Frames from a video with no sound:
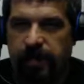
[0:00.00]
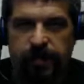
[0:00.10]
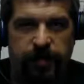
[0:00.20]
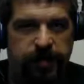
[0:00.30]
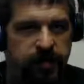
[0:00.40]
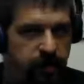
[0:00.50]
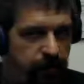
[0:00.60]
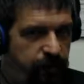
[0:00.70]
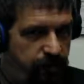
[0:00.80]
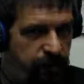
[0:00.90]
especially
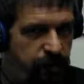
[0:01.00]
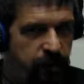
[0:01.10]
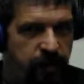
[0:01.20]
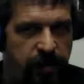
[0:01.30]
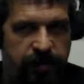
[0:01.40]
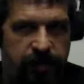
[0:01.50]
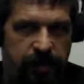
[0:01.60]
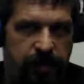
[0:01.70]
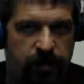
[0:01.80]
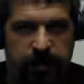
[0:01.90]
on Facebook live
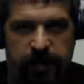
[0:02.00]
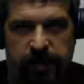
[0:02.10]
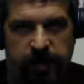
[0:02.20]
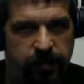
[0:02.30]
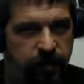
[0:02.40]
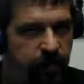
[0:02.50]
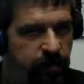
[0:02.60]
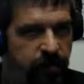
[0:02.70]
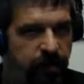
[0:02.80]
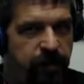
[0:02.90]
video with people who
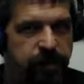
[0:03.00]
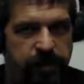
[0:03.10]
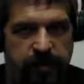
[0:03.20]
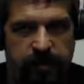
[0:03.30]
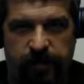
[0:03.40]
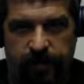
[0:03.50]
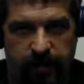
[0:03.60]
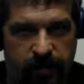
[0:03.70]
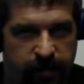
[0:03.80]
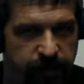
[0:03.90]
I've never seen do
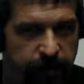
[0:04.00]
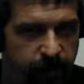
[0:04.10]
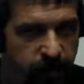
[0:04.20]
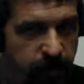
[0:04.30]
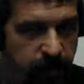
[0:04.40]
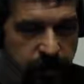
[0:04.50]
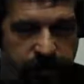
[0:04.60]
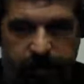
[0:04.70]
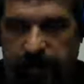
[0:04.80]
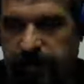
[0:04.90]
video before, who would
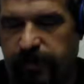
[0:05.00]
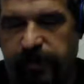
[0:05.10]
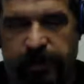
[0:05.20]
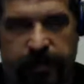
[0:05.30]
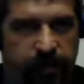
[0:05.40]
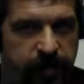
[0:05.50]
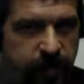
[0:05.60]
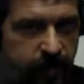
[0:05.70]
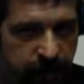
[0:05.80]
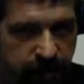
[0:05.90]
probably never
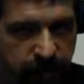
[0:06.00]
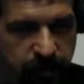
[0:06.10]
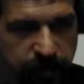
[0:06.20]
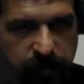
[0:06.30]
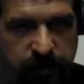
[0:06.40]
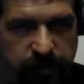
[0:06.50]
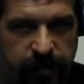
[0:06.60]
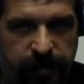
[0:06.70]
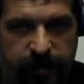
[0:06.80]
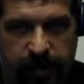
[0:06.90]
think of doing a
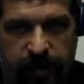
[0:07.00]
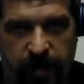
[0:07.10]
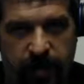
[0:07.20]
recorded video.